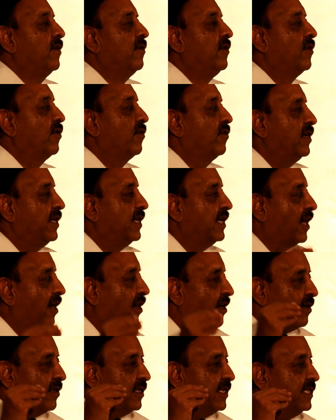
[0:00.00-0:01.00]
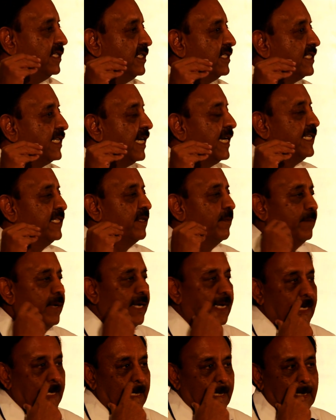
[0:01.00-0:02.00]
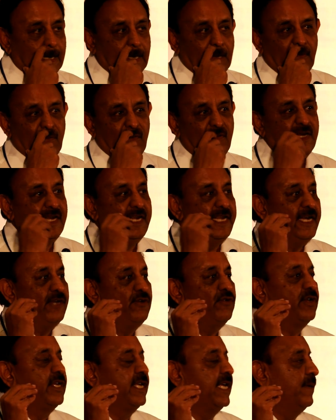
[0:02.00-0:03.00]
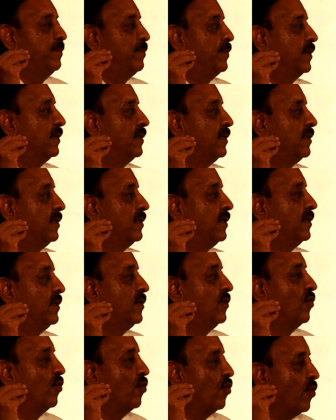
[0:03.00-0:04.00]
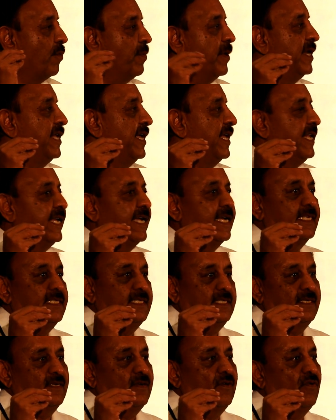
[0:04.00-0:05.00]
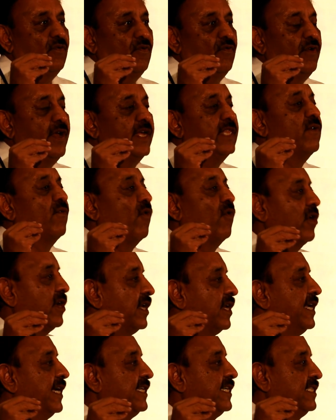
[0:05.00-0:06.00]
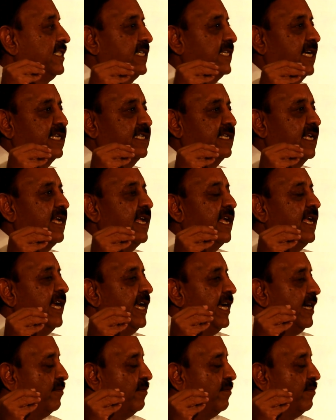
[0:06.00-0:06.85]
You know, inside the mill, we need to keep open areas where the water gets charged.